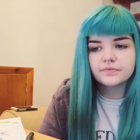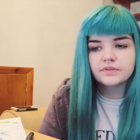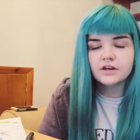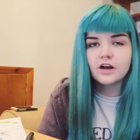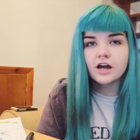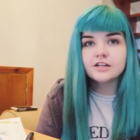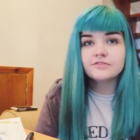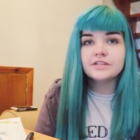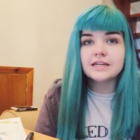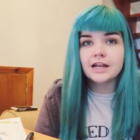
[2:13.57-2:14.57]
the kind
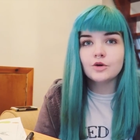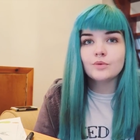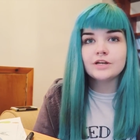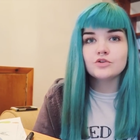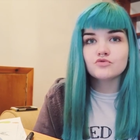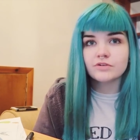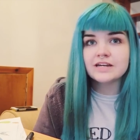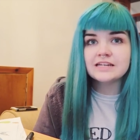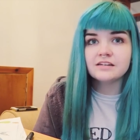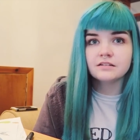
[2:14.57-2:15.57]
of yellowy
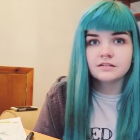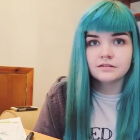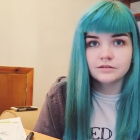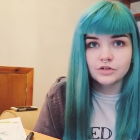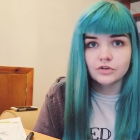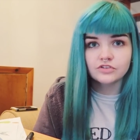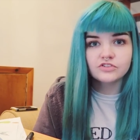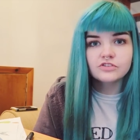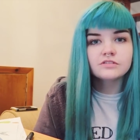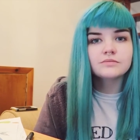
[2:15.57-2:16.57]

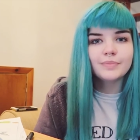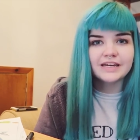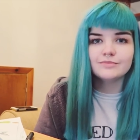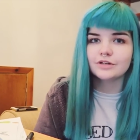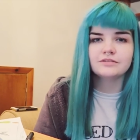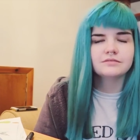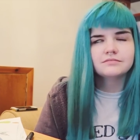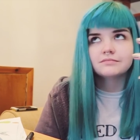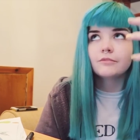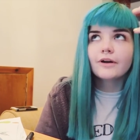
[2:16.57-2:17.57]
greenness, pigment,
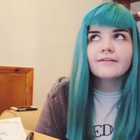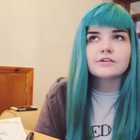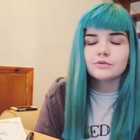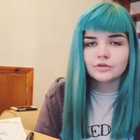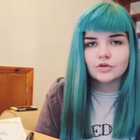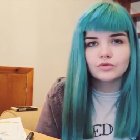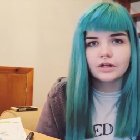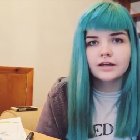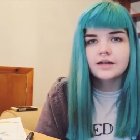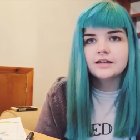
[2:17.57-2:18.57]
whatever you want to call
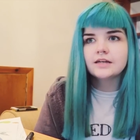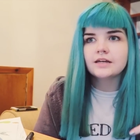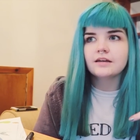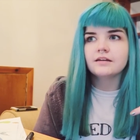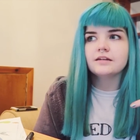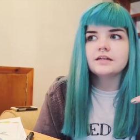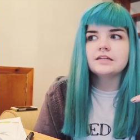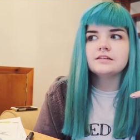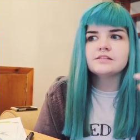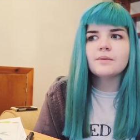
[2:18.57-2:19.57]
it,
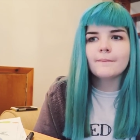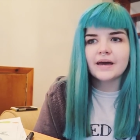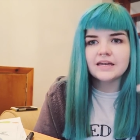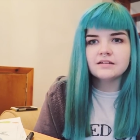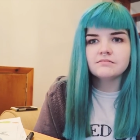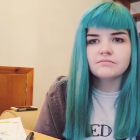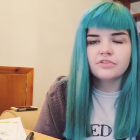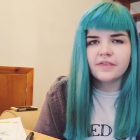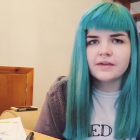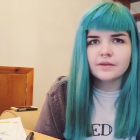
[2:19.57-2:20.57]
is the main
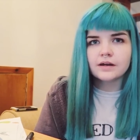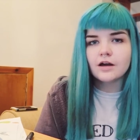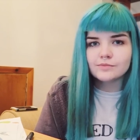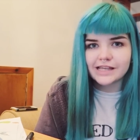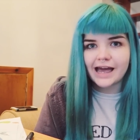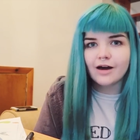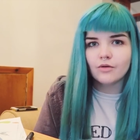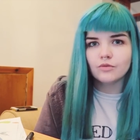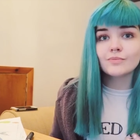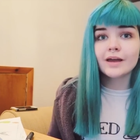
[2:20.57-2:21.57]
thing that comes
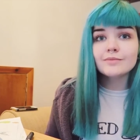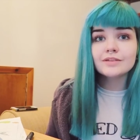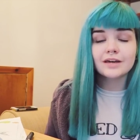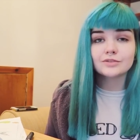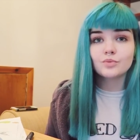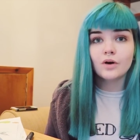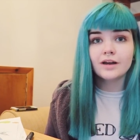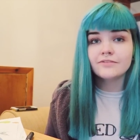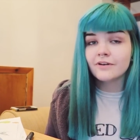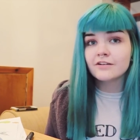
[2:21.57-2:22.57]
out. So maybe that's
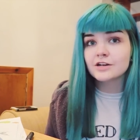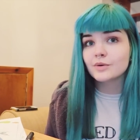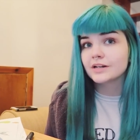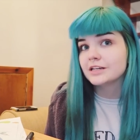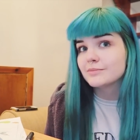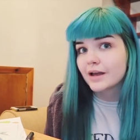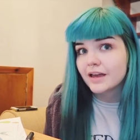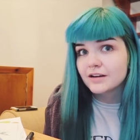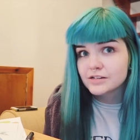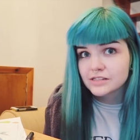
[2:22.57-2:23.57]
why very quickly my
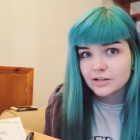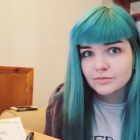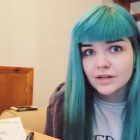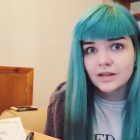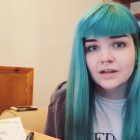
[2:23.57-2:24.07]
hair ends up